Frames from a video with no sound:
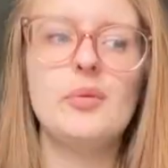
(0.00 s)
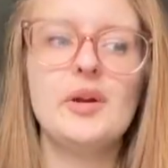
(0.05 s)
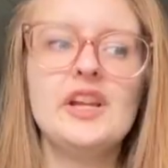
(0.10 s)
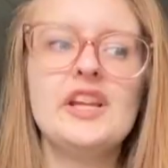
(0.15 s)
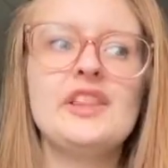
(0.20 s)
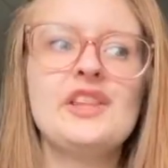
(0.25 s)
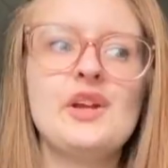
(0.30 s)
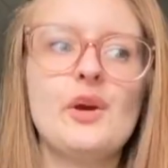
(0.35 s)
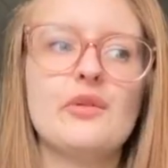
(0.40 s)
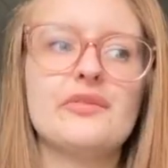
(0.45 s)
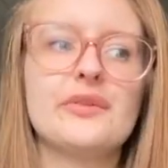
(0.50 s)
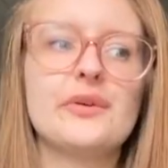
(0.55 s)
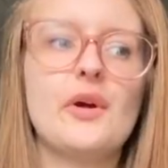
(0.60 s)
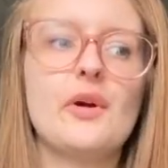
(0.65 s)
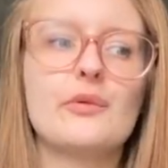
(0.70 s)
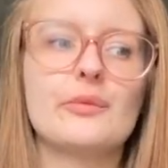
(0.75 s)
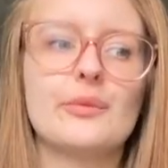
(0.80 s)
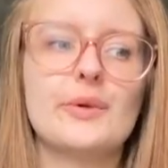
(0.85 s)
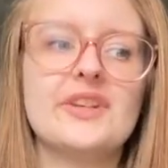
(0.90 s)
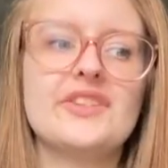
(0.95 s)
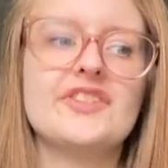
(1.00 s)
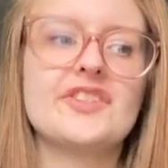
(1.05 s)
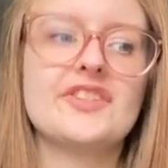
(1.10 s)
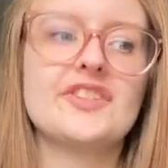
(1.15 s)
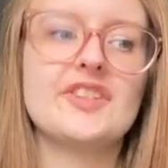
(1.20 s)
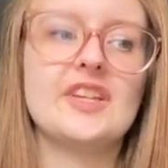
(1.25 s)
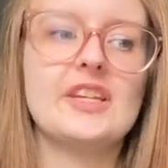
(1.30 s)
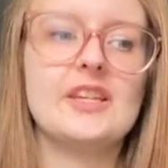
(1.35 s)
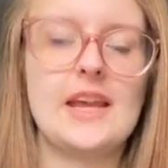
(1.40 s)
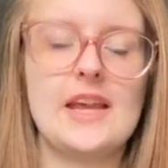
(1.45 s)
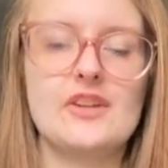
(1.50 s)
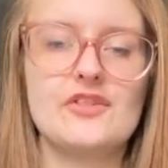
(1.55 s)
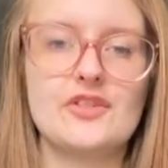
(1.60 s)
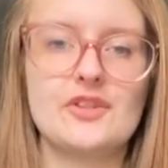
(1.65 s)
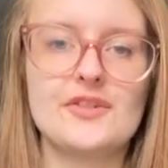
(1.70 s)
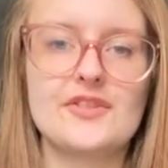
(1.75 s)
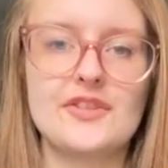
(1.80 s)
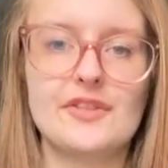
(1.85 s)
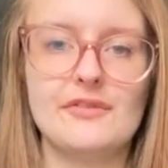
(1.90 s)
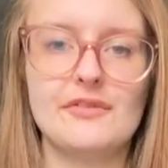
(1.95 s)
Putting the overall risks and
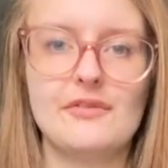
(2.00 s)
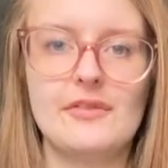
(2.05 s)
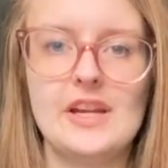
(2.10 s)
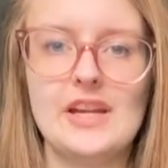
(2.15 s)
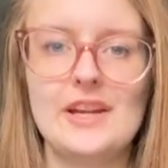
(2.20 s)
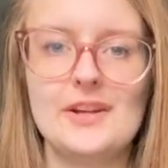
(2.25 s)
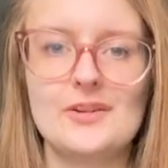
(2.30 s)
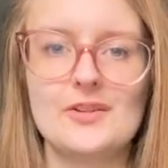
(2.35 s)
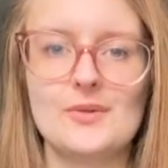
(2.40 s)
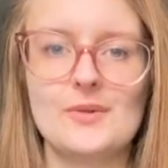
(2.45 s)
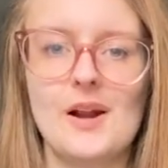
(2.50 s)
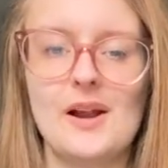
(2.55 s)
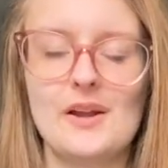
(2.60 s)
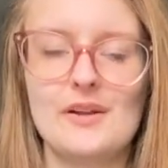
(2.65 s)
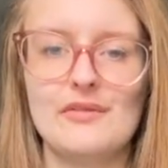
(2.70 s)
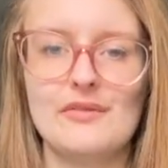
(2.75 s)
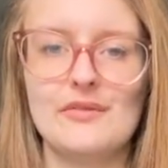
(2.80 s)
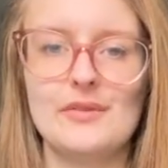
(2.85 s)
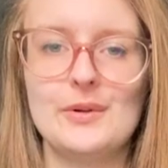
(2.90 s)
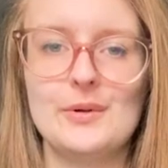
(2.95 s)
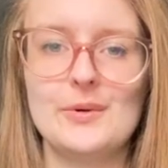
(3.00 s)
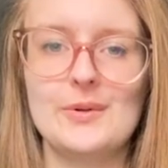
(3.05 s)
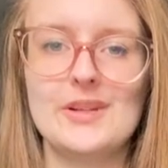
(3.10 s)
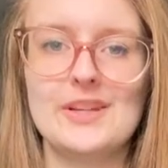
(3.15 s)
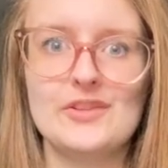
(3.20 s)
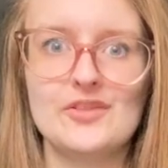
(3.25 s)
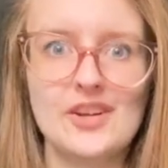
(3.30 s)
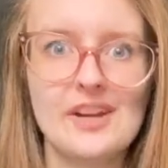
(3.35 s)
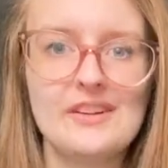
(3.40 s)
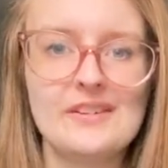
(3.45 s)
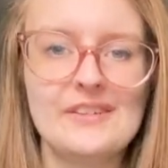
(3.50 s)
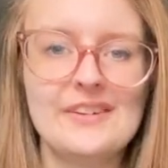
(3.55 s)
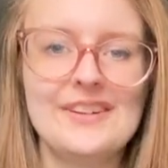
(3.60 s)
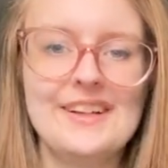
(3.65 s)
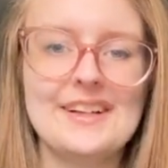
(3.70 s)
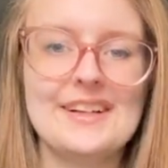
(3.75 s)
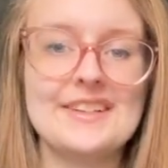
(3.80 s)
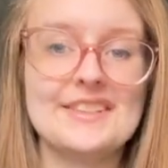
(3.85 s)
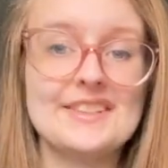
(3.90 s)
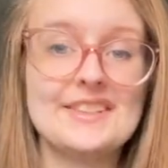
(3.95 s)
dangers of feeding dry food in
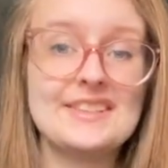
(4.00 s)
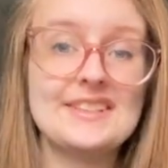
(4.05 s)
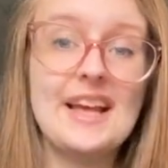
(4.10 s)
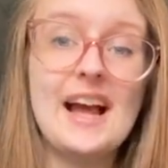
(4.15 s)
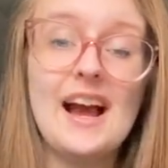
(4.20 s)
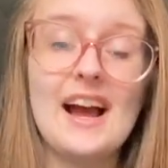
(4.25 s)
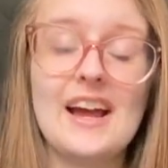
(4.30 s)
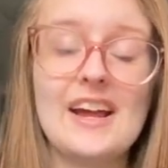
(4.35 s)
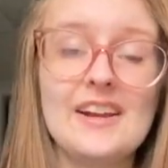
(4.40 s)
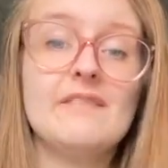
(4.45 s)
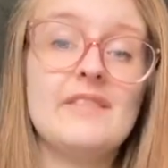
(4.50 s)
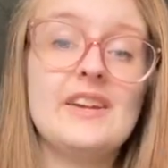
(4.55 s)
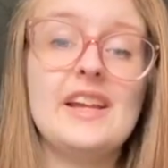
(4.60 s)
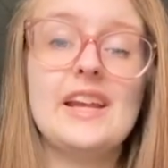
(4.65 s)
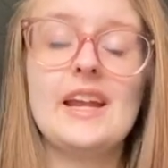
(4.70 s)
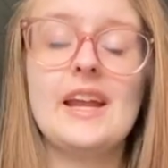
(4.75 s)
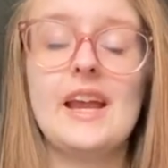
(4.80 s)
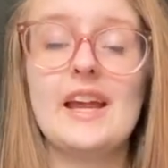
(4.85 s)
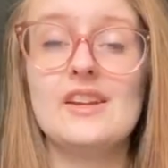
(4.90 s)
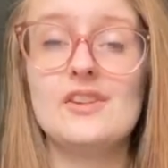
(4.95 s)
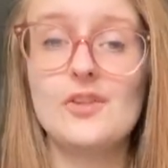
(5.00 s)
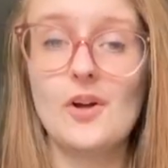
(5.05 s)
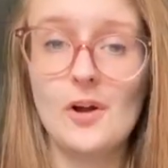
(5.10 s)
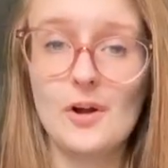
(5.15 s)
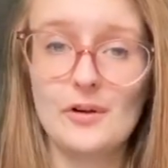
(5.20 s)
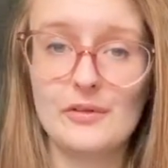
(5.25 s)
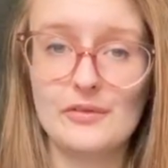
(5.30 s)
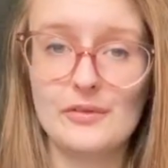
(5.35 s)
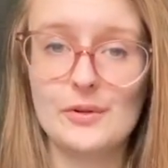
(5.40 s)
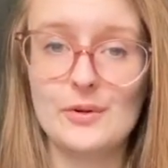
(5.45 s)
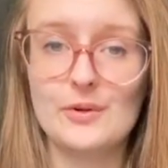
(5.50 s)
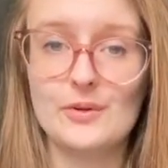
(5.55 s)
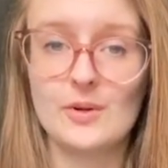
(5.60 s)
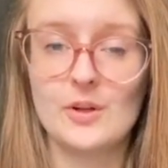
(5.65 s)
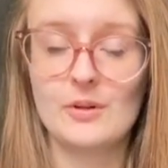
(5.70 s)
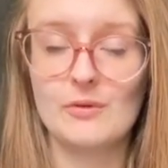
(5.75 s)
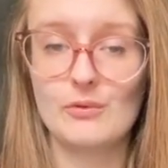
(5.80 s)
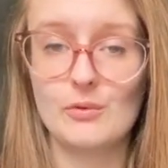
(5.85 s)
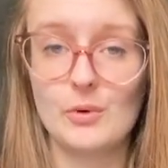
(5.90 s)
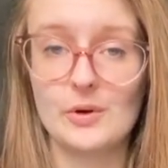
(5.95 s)
general aside, feeding a dog food
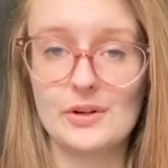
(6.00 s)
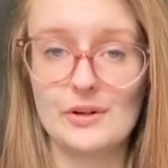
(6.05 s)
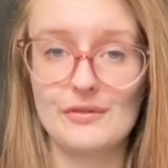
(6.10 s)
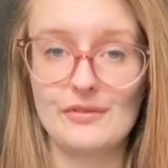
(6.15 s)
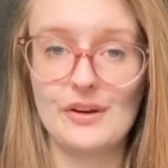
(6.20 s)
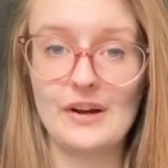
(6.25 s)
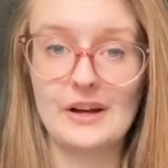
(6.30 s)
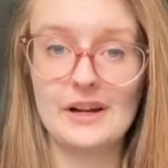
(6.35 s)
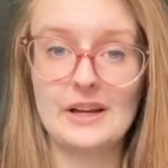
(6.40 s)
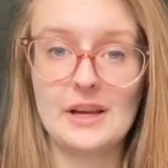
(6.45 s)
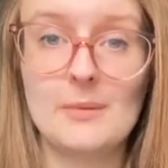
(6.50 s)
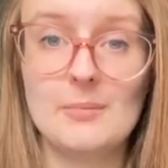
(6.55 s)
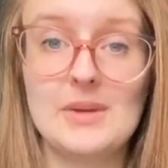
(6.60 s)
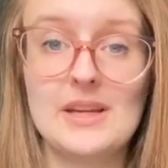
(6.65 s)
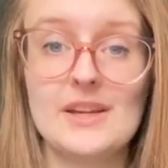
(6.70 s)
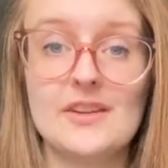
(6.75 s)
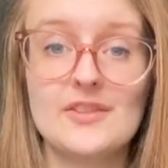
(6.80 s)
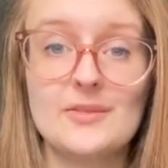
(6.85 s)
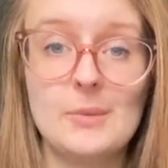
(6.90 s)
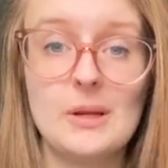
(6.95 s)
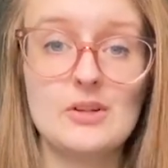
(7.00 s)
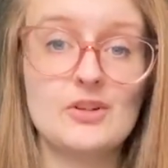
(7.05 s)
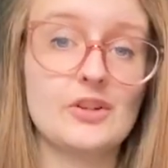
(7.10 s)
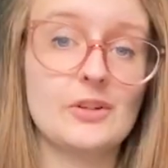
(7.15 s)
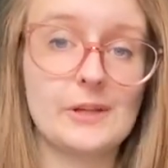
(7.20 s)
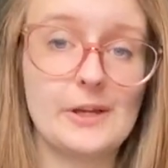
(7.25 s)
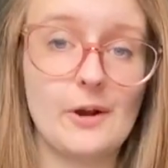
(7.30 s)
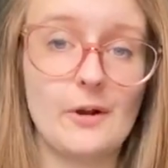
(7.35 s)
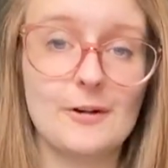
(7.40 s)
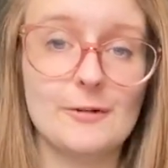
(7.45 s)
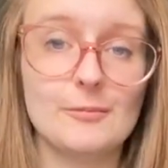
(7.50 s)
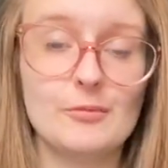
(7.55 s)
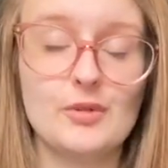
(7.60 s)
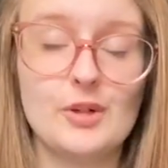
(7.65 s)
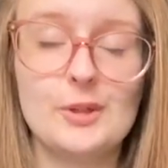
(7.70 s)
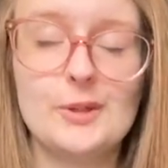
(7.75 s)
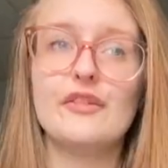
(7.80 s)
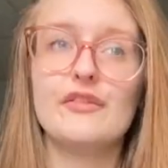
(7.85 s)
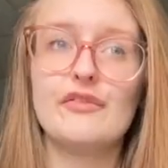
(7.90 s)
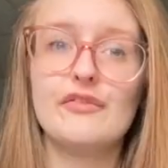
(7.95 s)
for your ferret can be especially
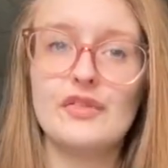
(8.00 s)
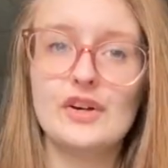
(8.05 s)
harmful.